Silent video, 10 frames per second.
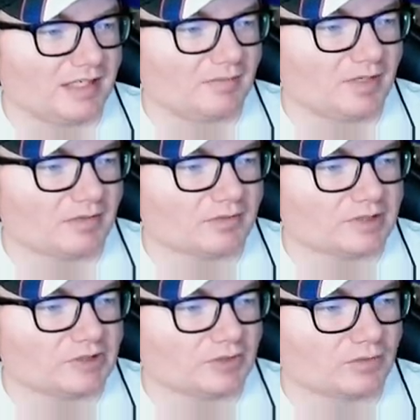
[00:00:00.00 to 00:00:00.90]
And I'm not
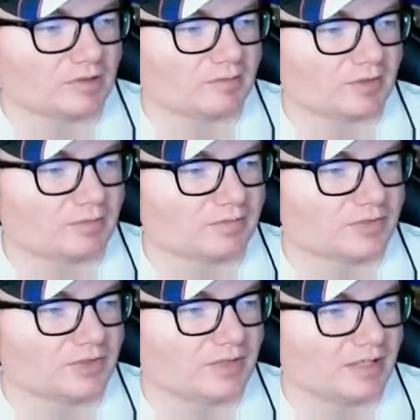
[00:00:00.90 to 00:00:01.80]
really sure where I'm gonna
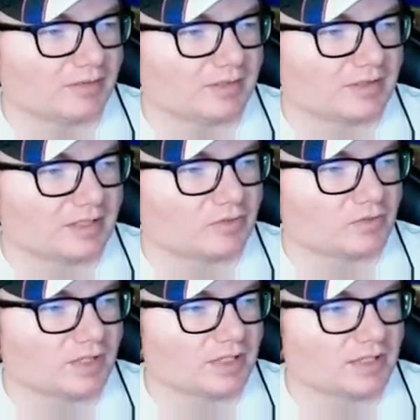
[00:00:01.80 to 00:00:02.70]
do that with the
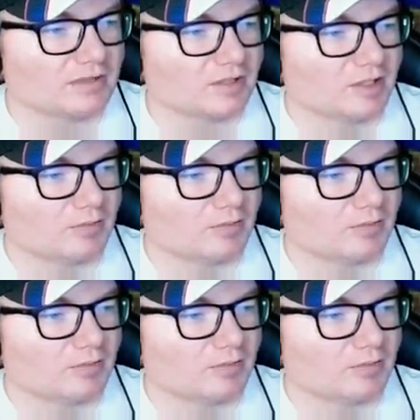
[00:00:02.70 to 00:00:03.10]
schedule right now.